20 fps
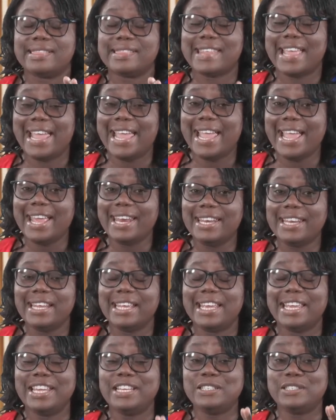10
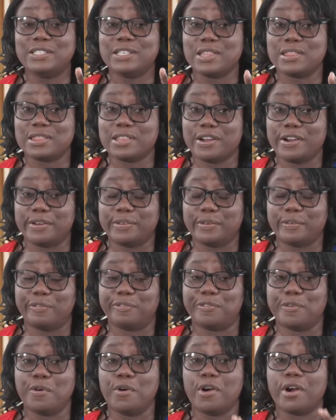into
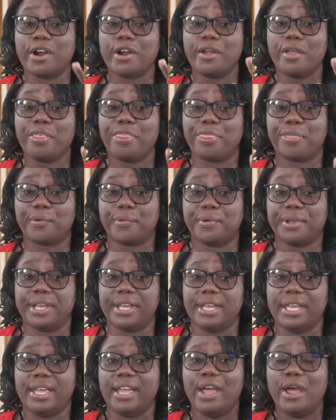34,
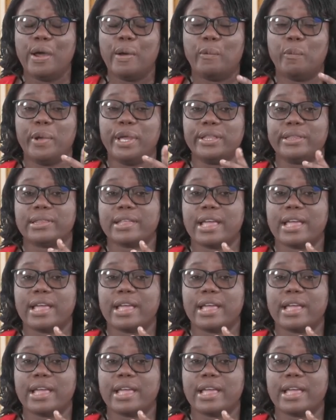3, with